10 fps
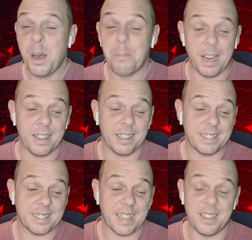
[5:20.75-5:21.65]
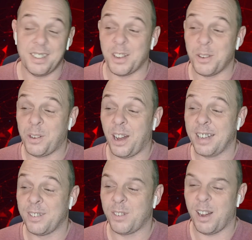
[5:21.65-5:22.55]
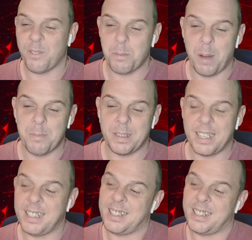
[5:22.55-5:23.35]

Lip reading: but they do kind of like remind me,